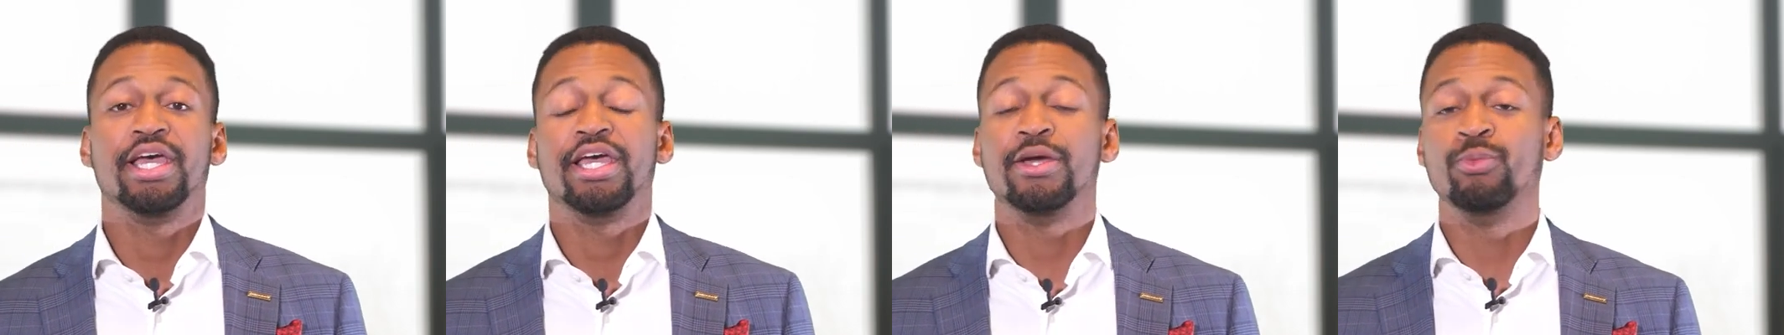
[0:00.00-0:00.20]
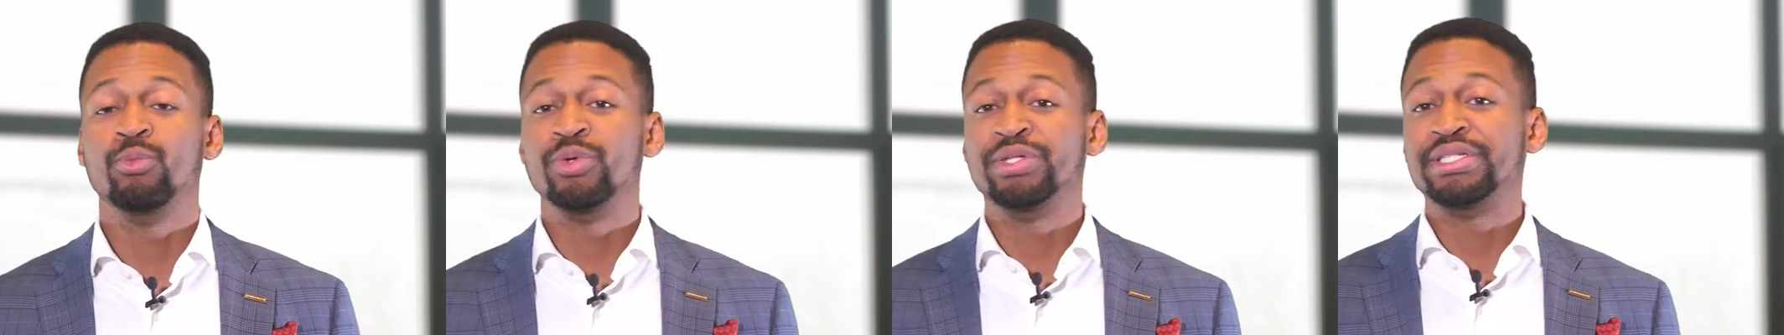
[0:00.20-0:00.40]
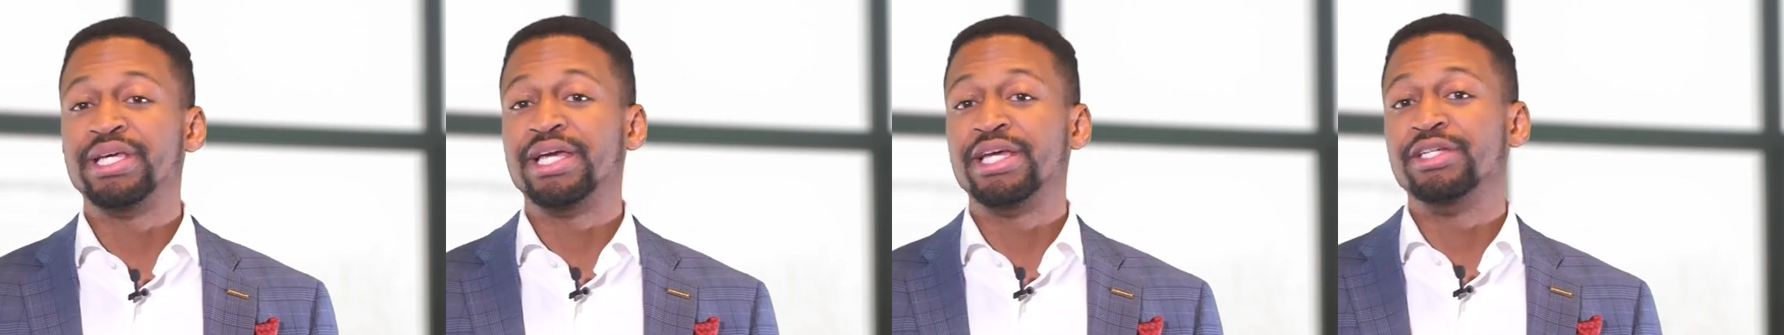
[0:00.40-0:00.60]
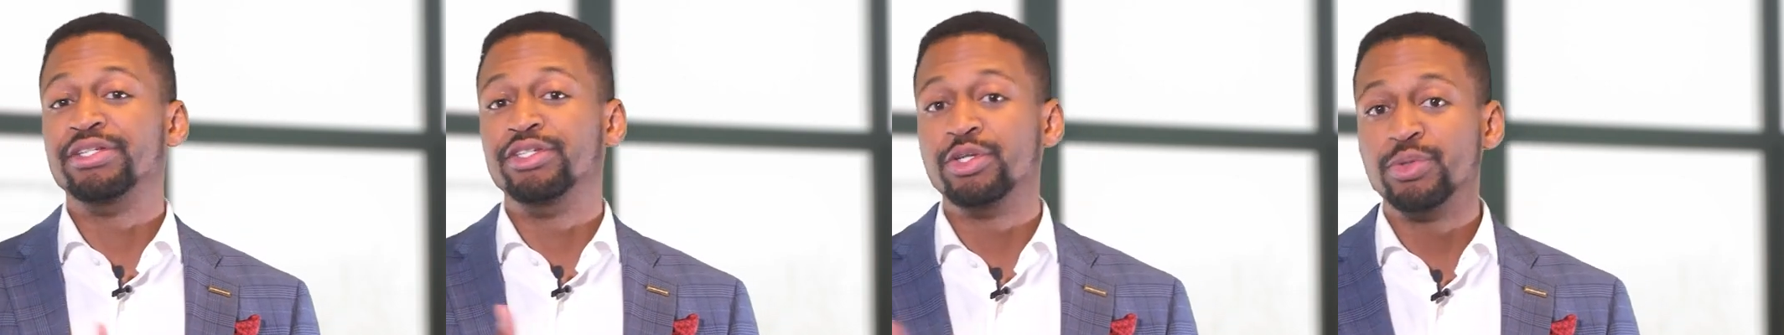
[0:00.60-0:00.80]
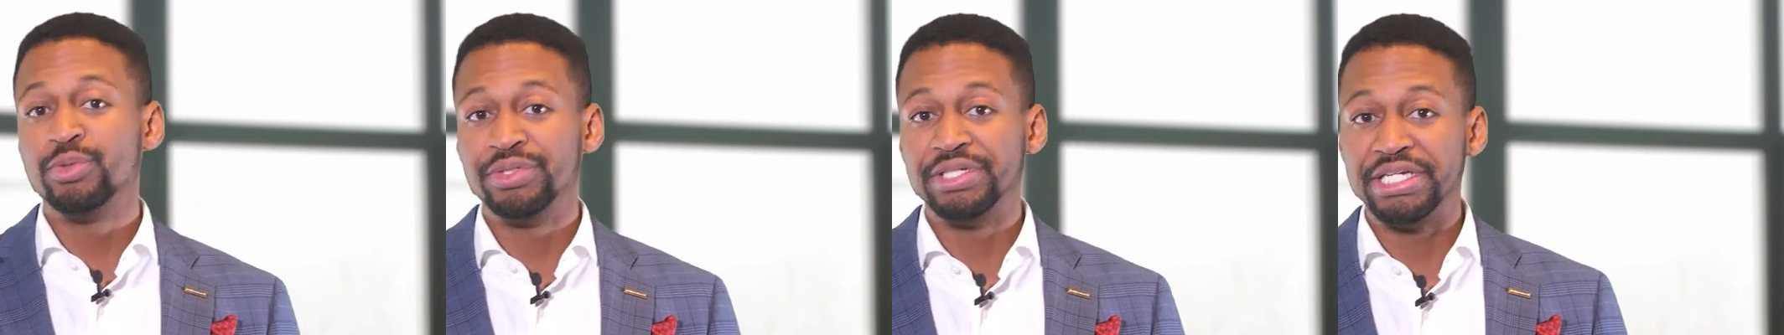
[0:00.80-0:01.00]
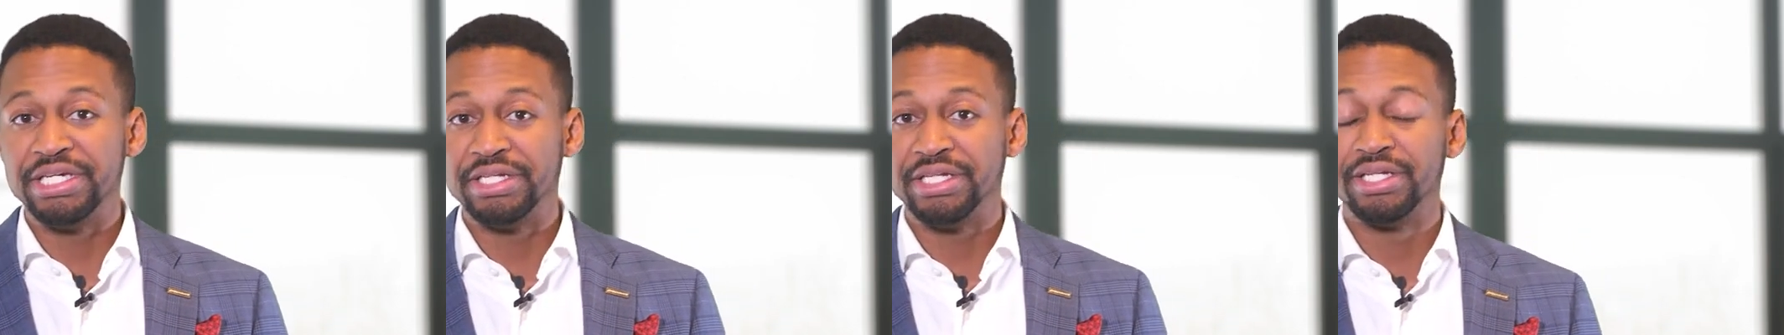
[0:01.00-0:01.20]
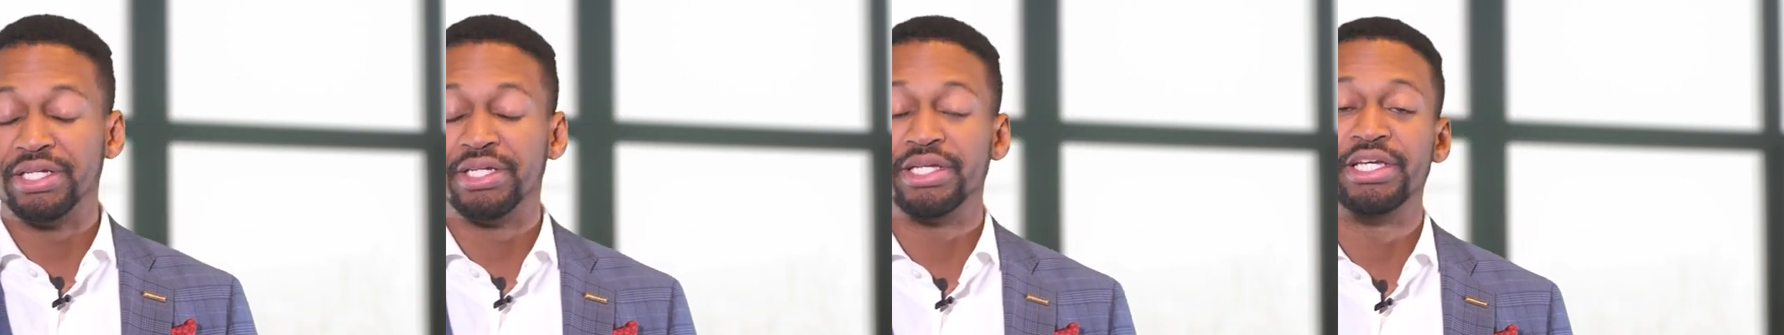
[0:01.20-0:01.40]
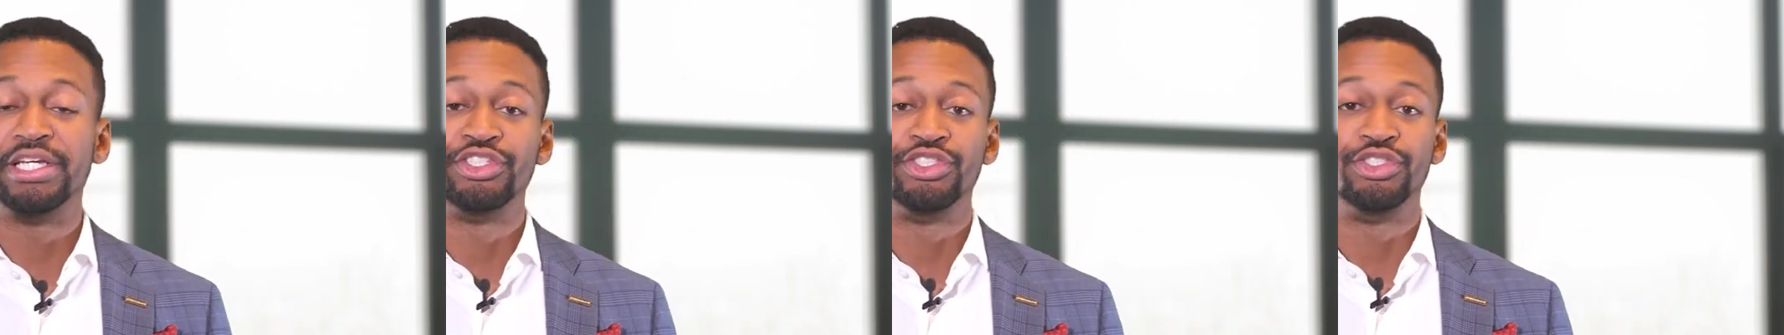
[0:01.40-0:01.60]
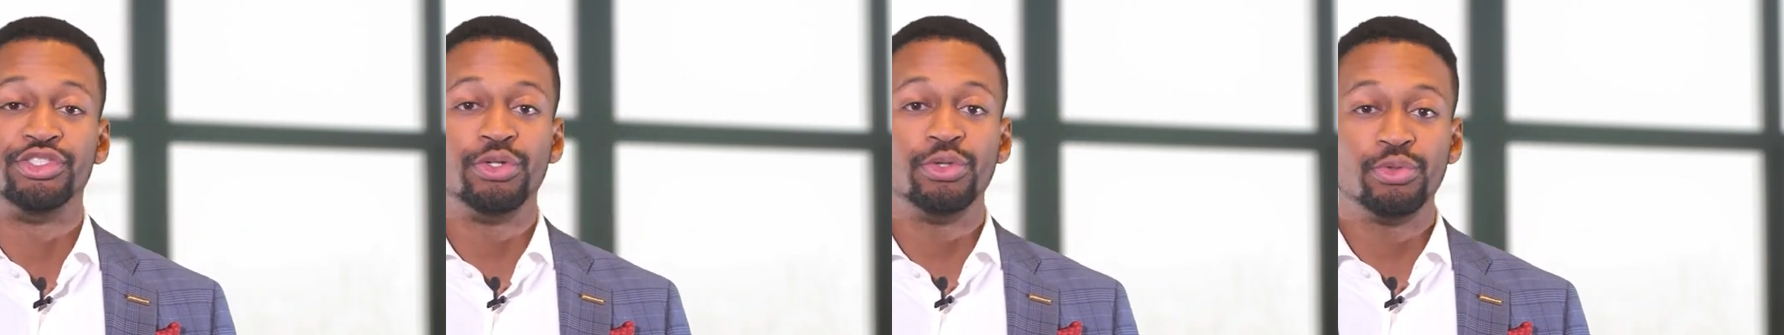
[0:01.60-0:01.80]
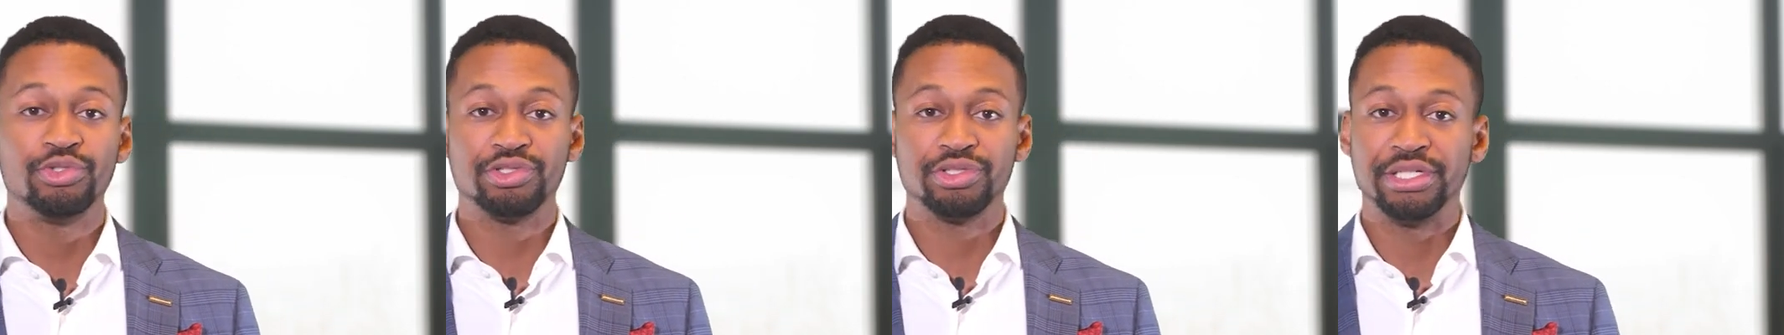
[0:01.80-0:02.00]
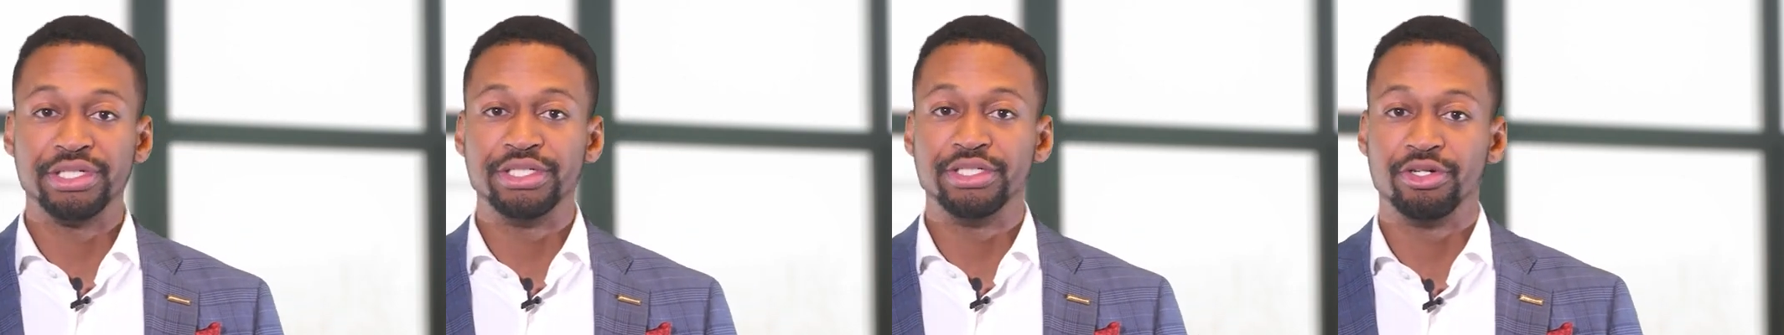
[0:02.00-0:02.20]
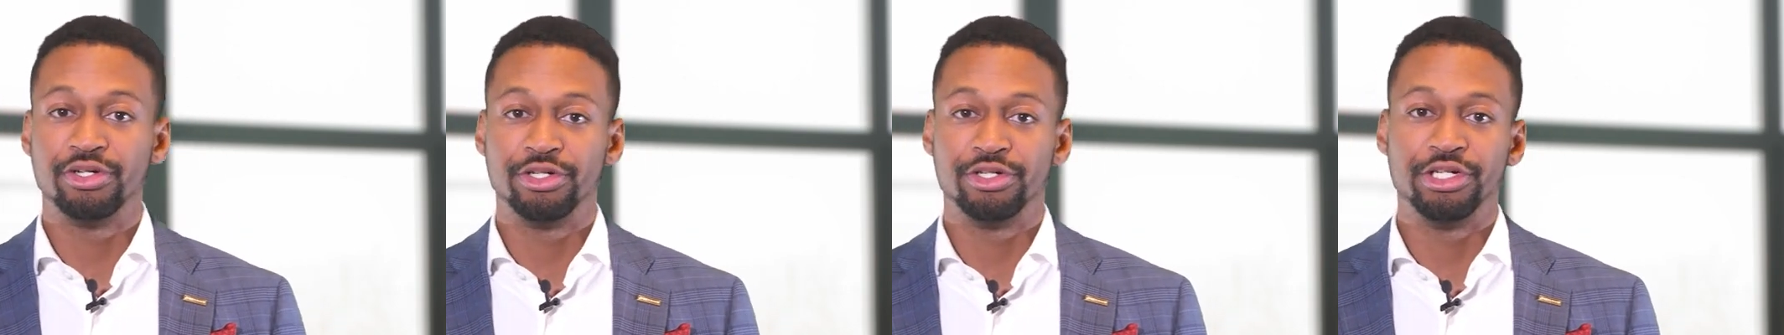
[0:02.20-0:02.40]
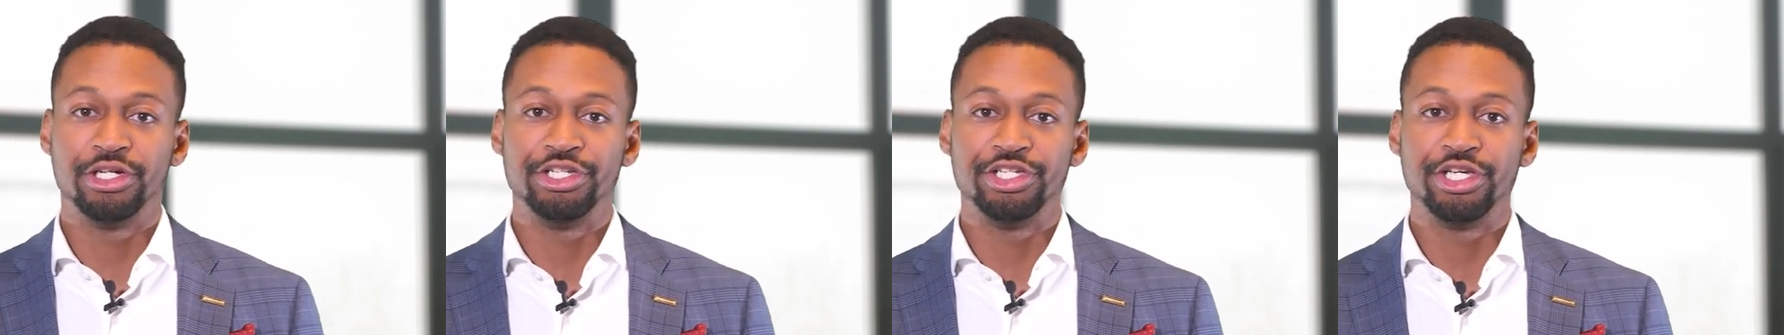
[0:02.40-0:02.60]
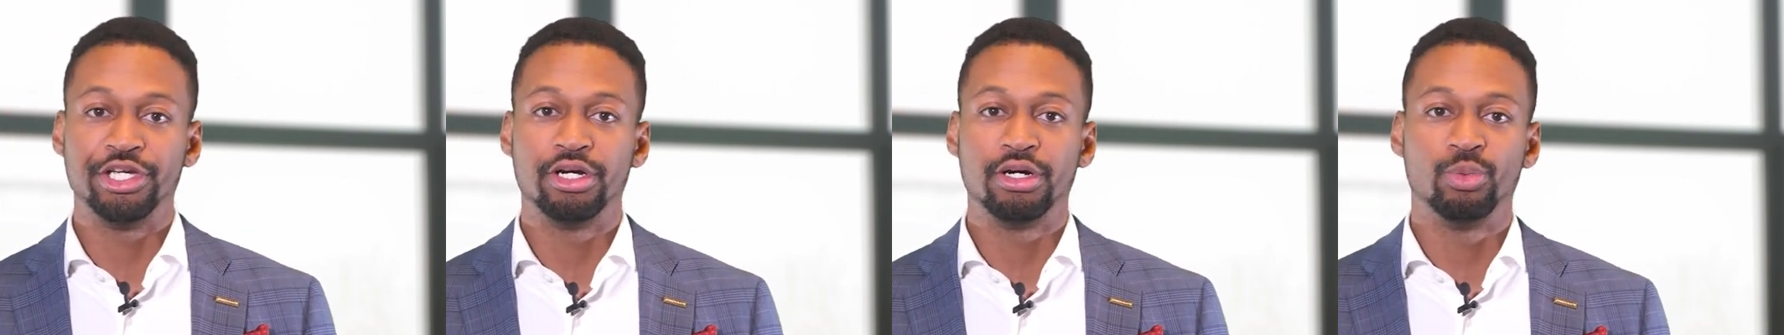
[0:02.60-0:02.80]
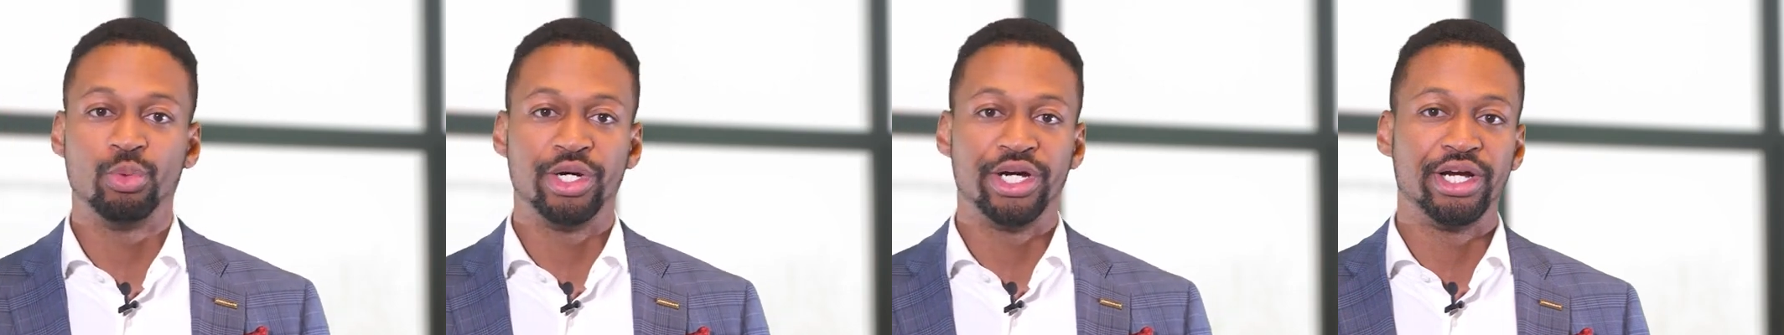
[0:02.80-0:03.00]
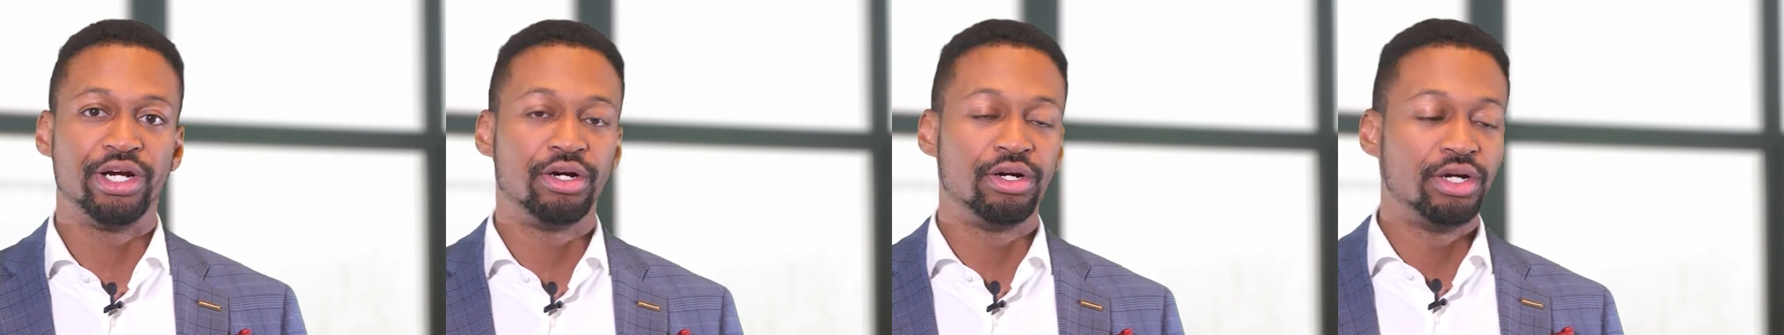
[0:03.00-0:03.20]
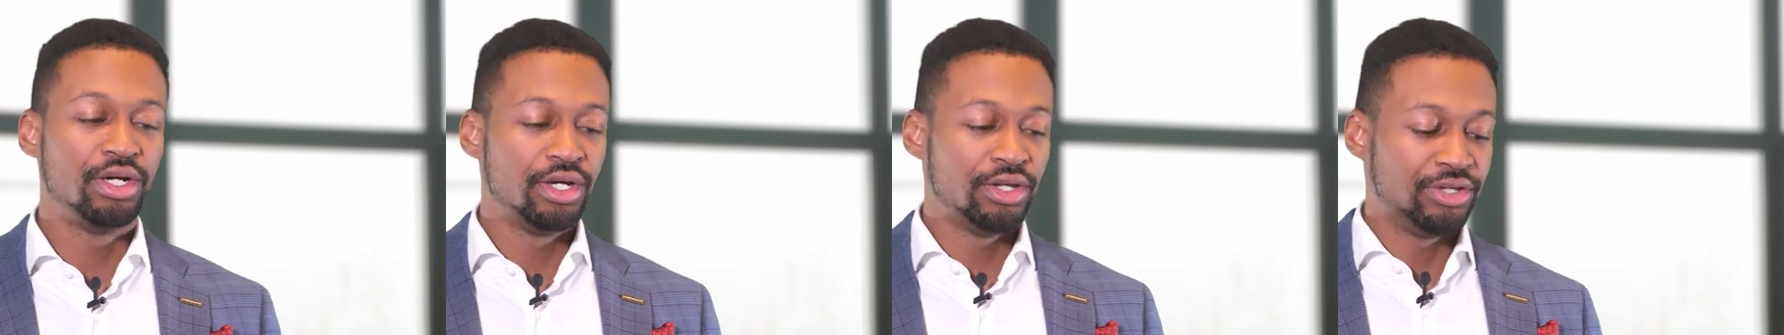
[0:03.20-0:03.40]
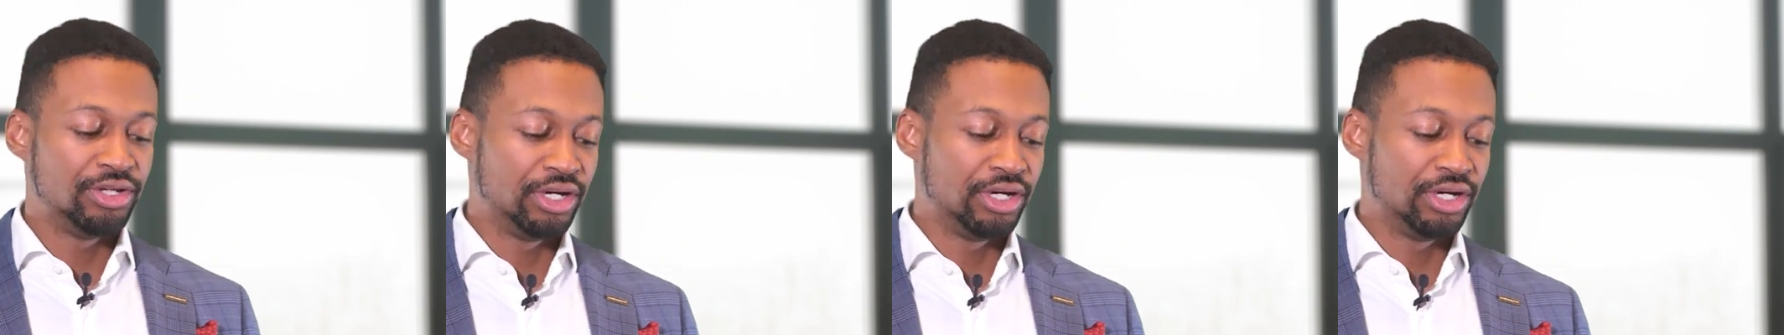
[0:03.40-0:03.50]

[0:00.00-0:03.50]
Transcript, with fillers: And when they do need it, it's usually during a year where